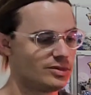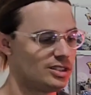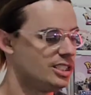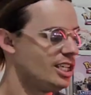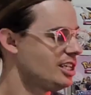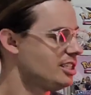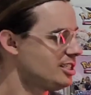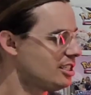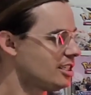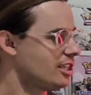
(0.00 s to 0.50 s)

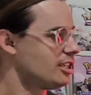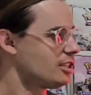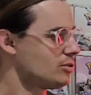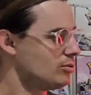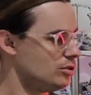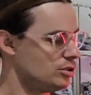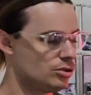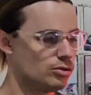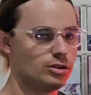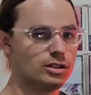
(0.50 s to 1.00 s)
yes, you get
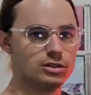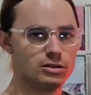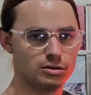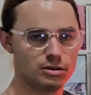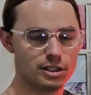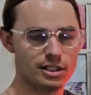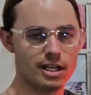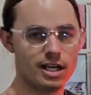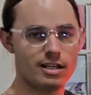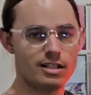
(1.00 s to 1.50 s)
to enjoy
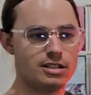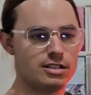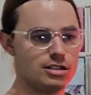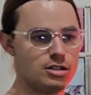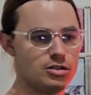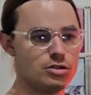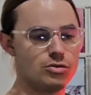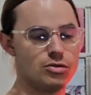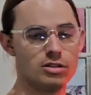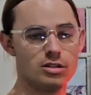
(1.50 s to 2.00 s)
looking at it and
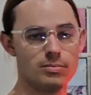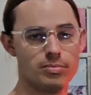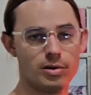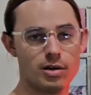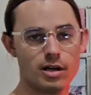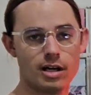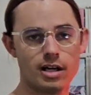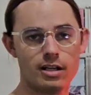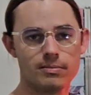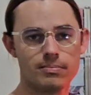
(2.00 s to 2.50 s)
enjoy the
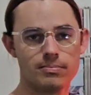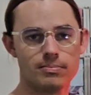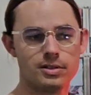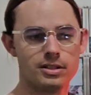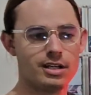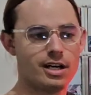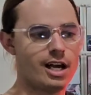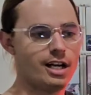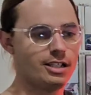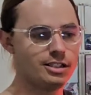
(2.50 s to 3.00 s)
product,
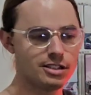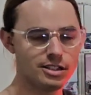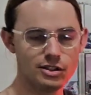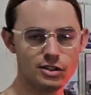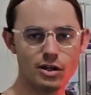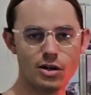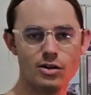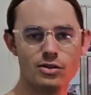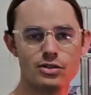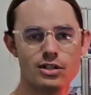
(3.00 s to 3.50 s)
but it actually
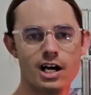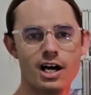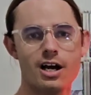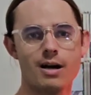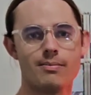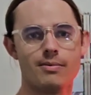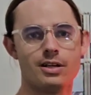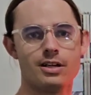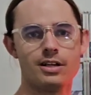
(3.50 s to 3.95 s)
goes up.